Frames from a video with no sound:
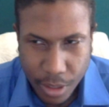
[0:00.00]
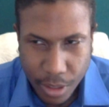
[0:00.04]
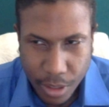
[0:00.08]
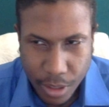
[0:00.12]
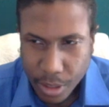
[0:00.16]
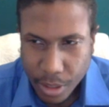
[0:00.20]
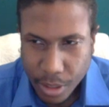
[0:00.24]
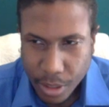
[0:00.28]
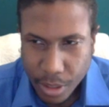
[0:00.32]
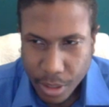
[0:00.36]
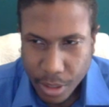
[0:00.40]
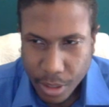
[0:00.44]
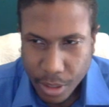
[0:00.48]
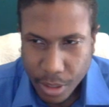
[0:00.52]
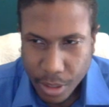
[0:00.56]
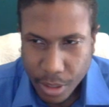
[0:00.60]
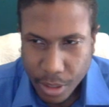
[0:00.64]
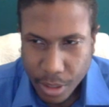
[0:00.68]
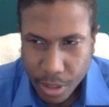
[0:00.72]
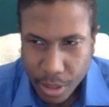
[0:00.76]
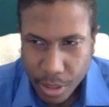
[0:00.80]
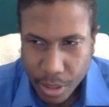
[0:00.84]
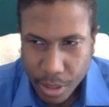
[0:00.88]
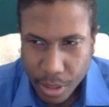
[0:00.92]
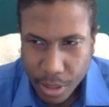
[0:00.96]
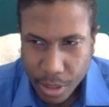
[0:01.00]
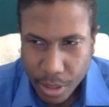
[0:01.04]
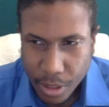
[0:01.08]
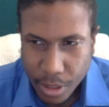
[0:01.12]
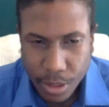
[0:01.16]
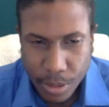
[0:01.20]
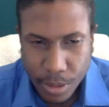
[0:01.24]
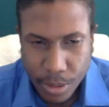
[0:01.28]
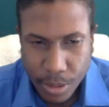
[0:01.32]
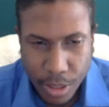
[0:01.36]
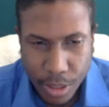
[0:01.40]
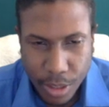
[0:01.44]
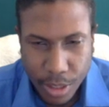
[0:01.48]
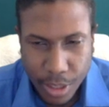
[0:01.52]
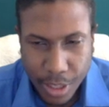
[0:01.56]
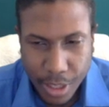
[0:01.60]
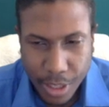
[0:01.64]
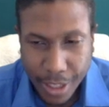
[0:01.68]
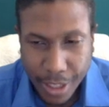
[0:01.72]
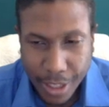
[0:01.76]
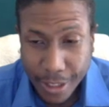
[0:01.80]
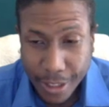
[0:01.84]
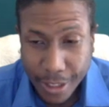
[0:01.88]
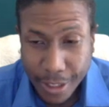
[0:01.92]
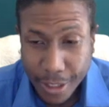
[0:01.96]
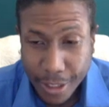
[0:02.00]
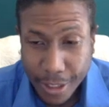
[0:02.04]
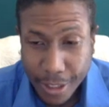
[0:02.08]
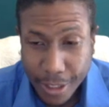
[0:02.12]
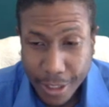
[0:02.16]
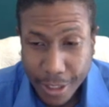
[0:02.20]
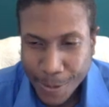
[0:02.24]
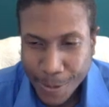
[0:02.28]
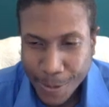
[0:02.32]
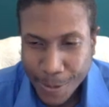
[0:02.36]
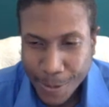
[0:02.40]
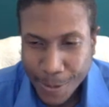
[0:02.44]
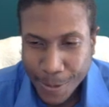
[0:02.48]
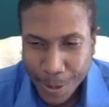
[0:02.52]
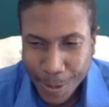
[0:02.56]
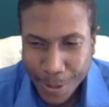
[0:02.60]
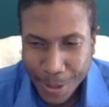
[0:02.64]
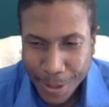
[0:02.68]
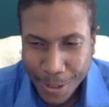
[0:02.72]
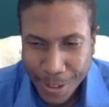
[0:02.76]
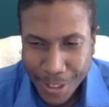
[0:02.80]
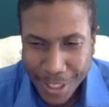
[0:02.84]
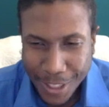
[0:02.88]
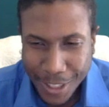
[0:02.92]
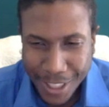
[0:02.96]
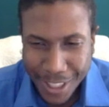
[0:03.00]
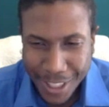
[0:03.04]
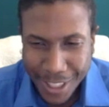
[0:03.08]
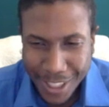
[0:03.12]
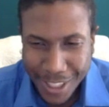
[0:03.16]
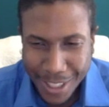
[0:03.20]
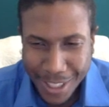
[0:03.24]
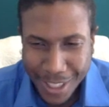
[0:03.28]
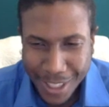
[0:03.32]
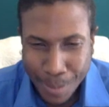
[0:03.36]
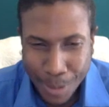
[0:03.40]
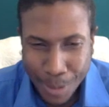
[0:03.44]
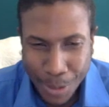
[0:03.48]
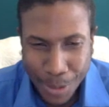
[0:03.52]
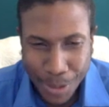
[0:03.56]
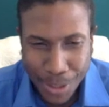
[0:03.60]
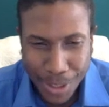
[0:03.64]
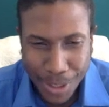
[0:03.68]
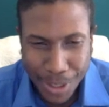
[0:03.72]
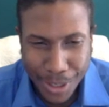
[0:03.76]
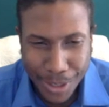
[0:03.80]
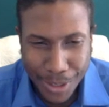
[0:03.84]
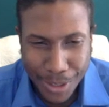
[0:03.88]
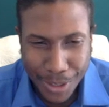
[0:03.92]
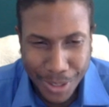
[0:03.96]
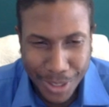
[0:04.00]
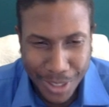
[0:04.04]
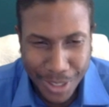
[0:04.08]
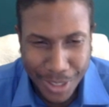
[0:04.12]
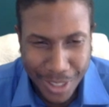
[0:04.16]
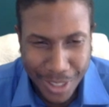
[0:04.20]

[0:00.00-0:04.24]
This site is just full of their testimonials.